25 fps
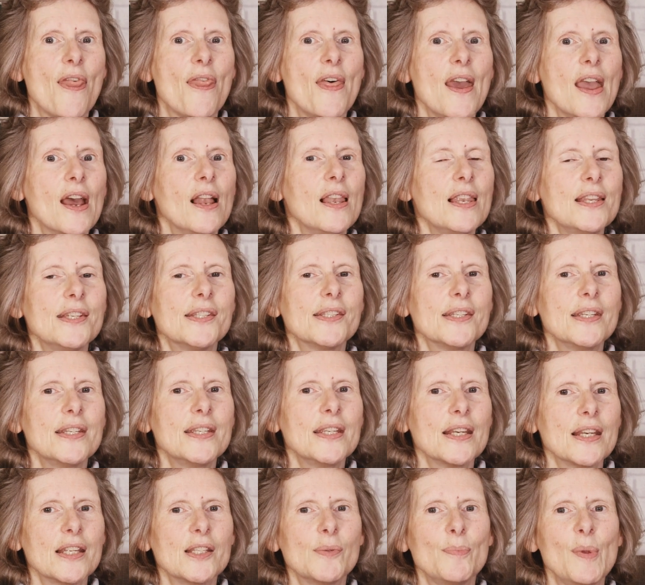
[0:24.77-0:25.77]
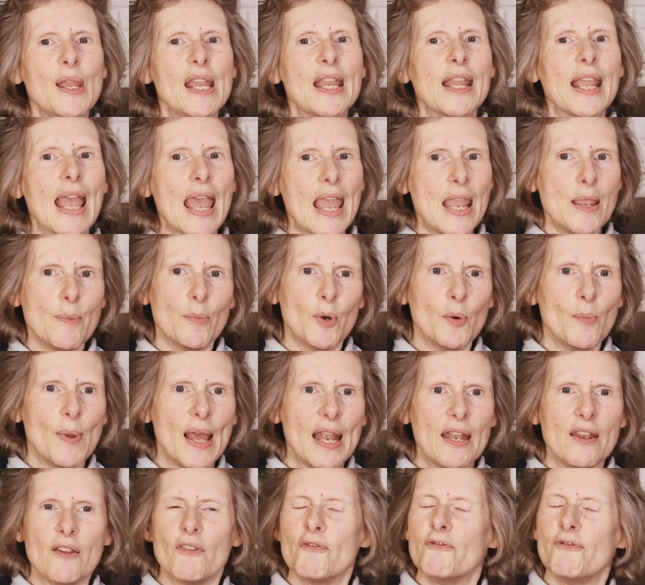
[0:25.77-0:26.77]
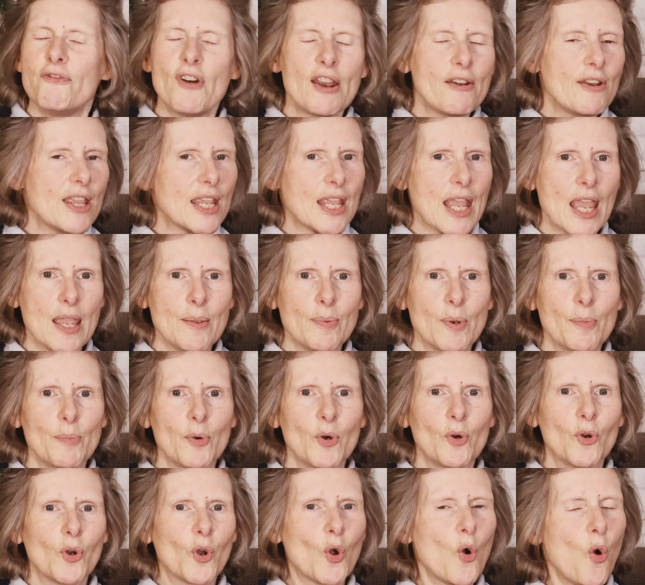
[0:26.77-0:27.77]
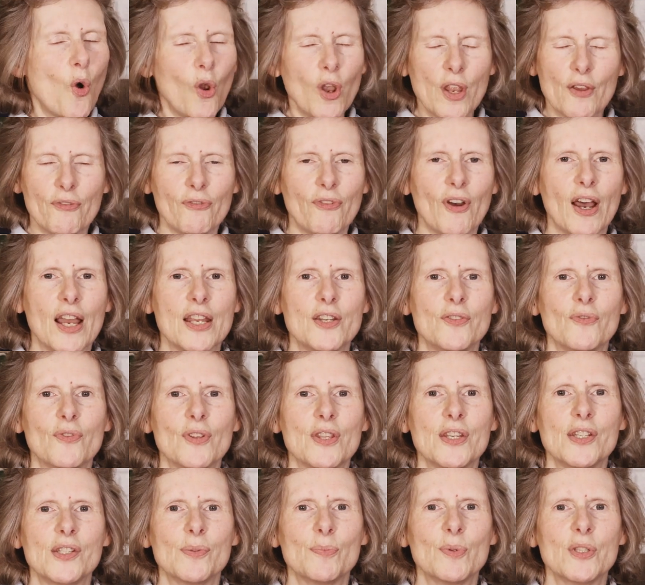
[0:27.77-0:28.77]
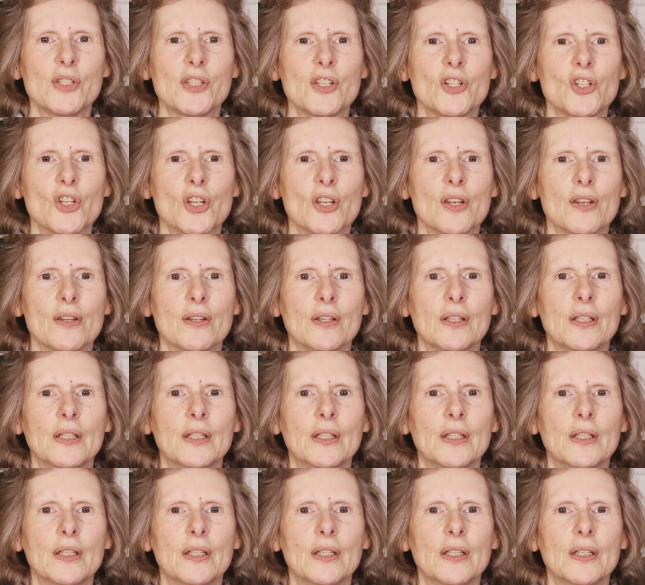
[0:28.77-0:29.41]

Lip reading: They are listed as being able men, very capable, qualified for this position.